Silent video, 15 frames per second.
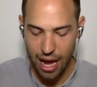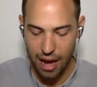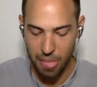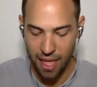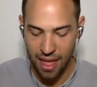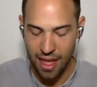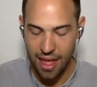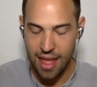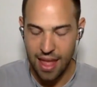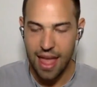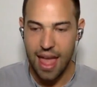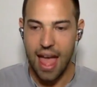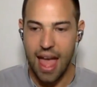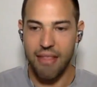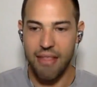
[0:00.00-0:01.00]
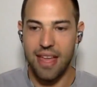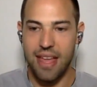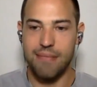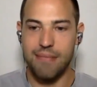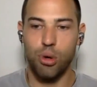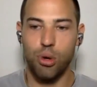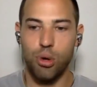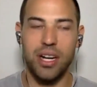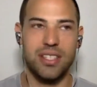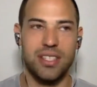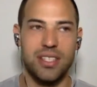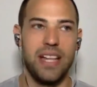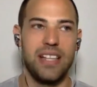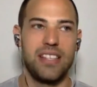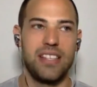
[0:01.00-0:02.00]
And then more
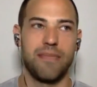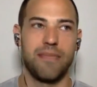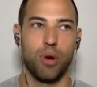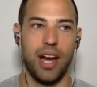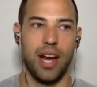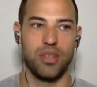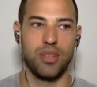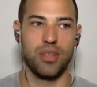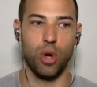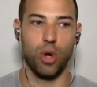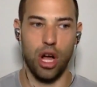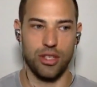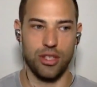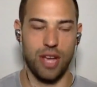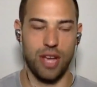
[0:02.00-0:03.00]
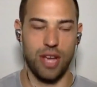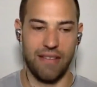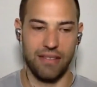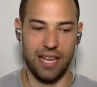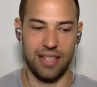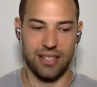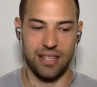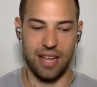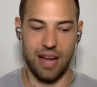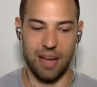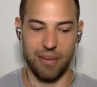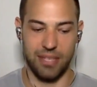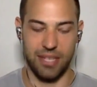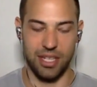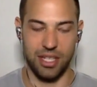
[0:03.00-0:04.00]
expensive products will also have less
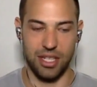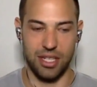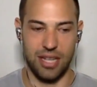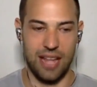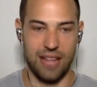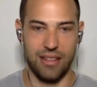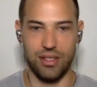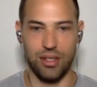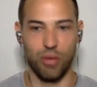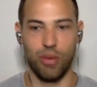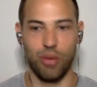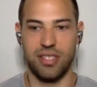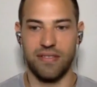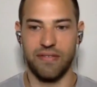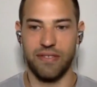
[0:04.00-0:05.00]
competition. And the sole